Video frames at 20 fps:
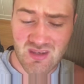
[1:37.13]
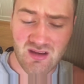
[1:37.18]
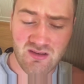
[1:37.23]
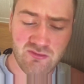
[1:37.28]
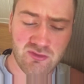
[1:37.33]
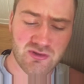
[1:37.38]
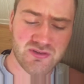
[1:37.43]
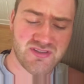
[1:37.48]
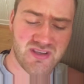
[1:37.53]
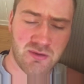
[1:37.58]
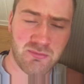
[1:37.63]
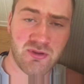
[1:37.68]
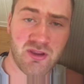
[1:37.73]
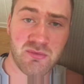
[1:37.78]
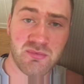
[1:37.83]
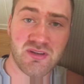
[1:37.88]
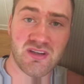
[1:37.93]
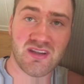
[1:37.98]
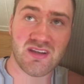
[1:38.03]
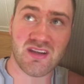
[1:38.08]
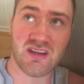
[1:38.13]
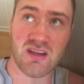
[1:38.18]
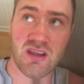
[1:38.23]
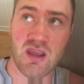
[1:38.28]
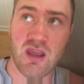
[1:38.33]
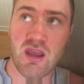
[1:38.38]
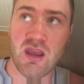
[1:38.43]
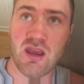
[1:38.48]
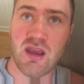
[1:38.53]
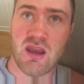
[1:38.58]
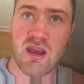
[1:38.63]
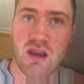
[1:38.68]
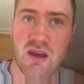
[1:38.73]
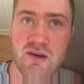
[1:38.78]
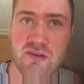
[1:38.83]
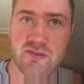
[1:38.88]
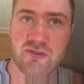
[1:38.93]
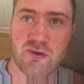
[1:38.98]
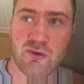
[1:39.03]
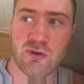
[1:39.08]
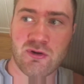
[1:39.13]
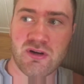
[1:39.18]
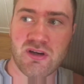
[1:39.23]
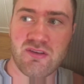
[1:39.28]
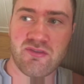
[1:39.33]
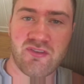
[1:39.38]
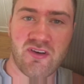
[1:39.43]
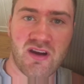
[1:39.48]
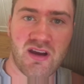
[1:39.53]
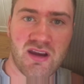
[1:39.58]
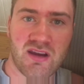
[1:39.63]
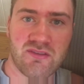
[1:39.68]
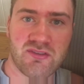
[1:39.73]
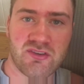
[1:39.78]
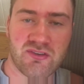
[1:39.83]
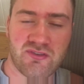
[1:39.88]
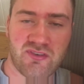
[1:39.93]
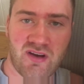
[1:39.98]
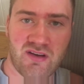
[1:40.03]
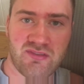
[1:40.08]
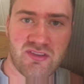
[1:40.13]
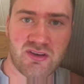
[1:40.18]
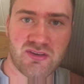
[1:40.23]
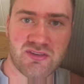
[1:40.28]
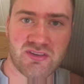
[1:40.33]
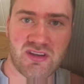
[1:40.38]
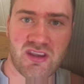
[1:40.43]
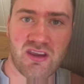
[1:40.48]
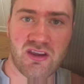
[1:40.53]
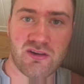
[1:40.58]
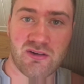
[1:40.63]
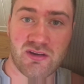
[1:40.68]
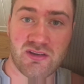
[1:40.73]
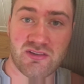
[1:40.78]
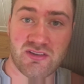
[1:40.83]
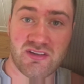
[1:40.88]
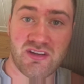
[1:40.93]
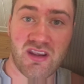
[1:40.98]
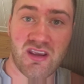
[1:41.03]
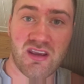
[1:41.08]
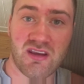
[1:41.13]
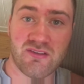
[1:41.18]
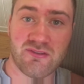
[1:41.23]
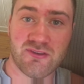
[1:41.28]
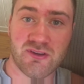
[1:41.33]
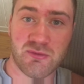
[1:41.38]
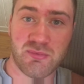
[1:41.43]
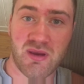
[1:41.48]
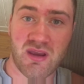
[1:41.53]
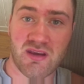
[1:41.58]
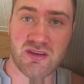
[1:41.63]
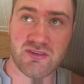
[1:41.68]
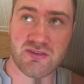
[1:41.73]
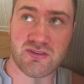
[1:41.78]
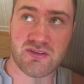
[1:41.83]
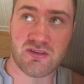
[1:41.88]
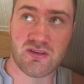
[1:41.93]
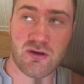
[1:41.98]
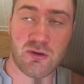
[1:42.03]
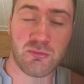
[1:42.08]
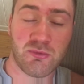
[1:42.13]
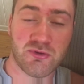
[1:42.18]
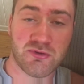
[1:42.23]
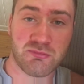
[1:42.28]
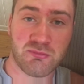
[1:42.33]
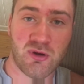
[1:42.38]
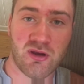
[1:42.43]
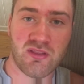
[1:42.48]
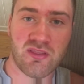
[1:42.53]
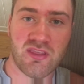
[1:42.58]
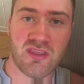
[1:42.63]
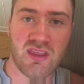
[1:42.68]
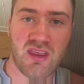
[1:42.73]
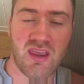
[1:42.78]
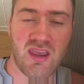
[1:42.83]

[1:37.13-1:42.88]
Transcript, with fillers: For example, I've been eating 45 to 5,000 calories a day for the past almost month,